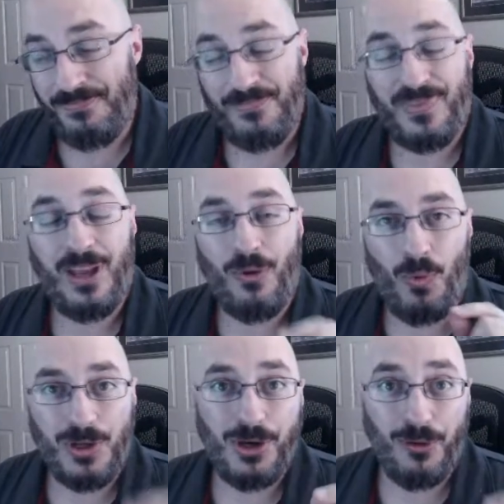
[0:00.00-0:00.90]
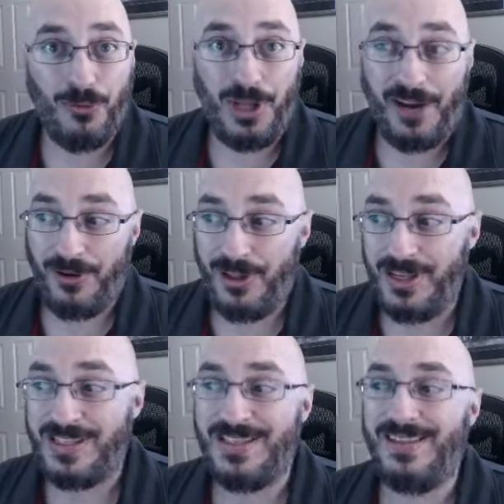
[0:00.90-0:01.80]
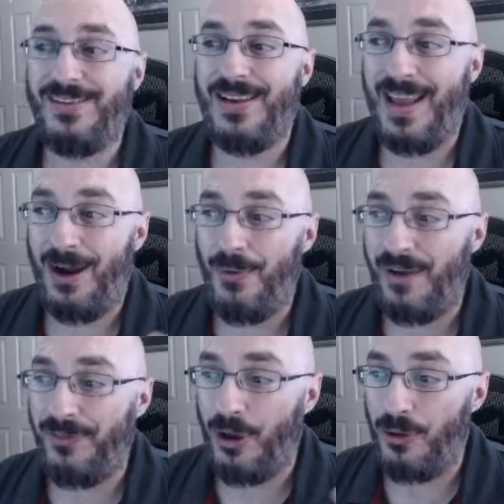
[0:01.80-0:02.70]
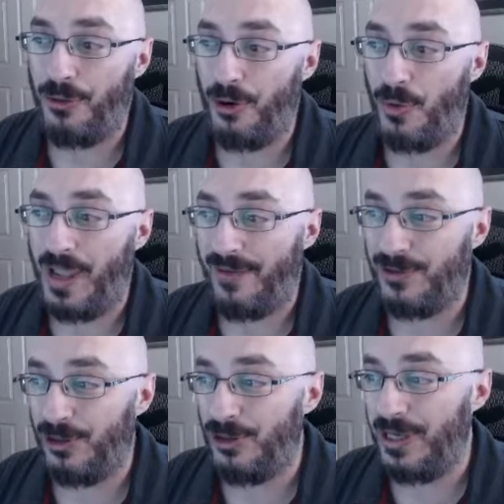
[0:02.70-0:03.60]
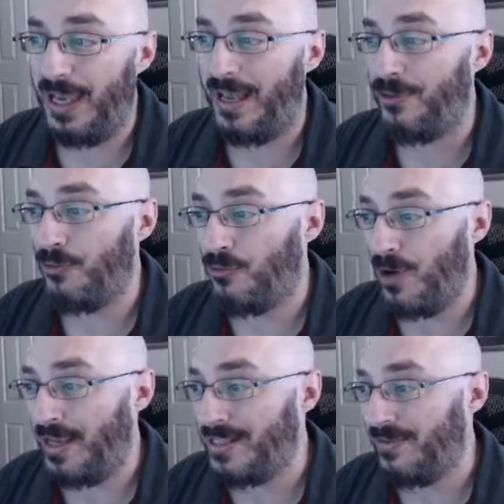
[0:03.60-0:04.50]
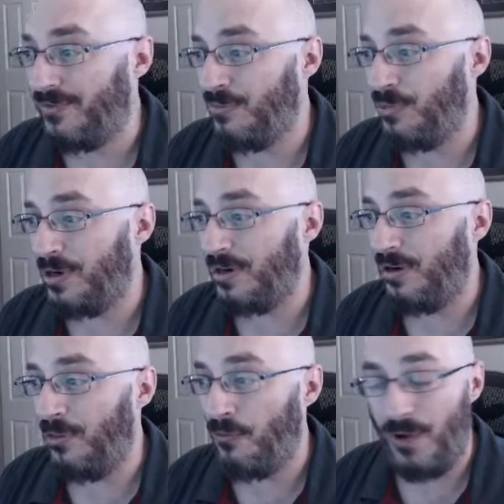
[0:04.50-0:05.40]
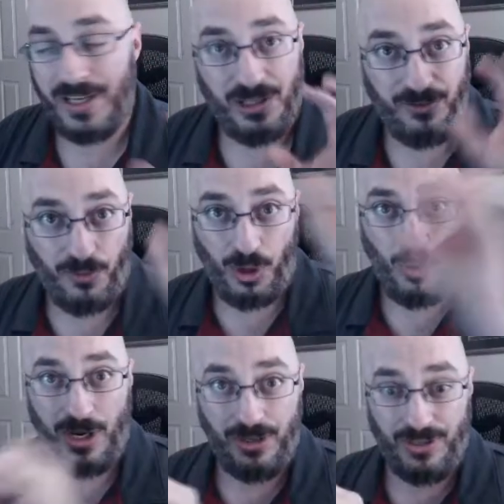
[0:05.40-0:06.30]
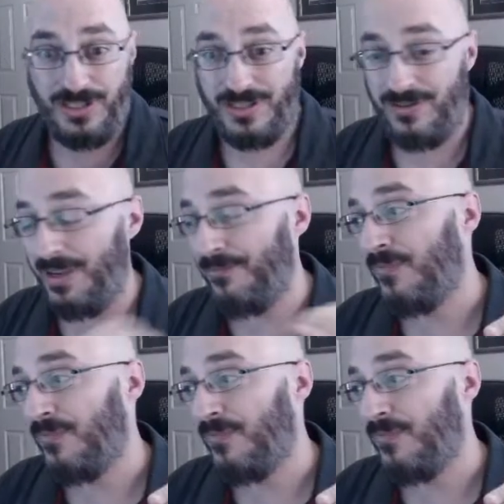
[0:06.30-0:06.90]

Now, what's our rule after this? Now we have to go through and we have to look at the rest of the board, the rest of the 4 quadrants, right?